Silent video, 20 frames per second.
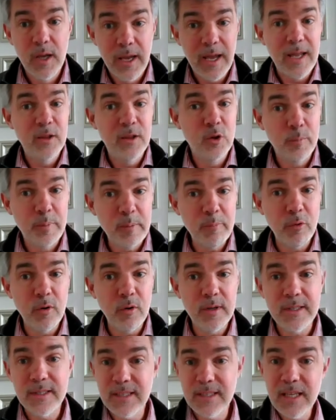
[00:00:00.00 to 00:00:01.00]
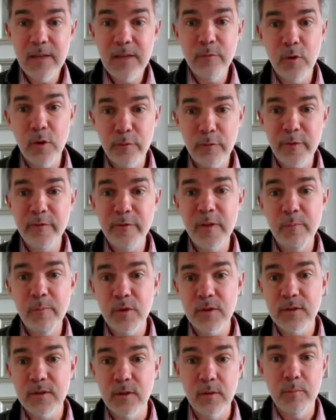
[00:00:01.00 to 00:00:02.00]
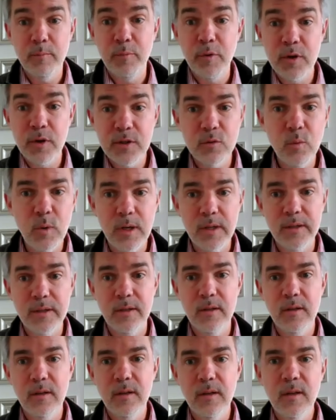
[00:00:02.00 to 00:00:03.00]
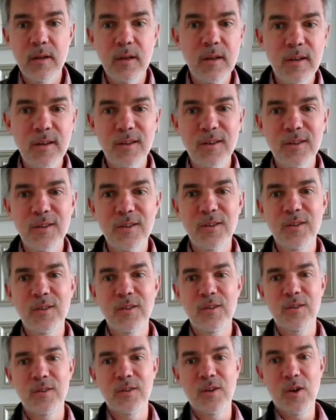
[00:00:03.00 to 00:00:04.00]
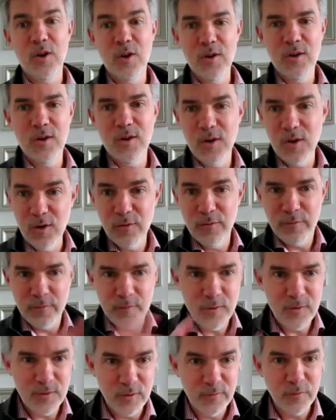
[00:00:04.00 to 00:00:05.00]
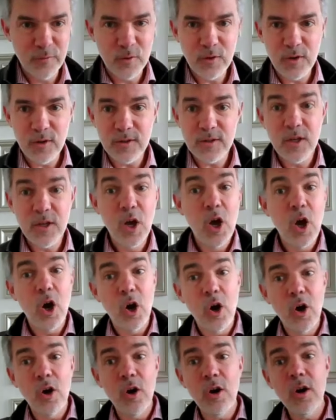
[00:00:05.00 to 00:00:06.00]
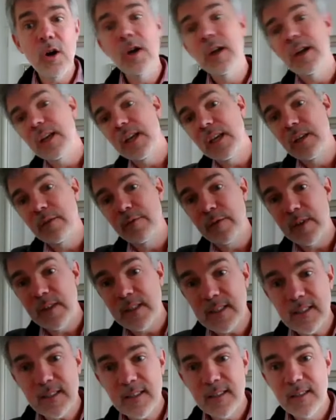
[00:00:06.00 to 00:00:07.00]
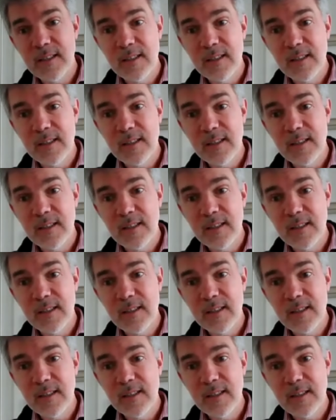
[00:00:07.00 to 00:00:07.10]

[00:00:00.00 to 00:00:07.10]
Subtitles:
And the people is either 50% plus one of the voters, or if it's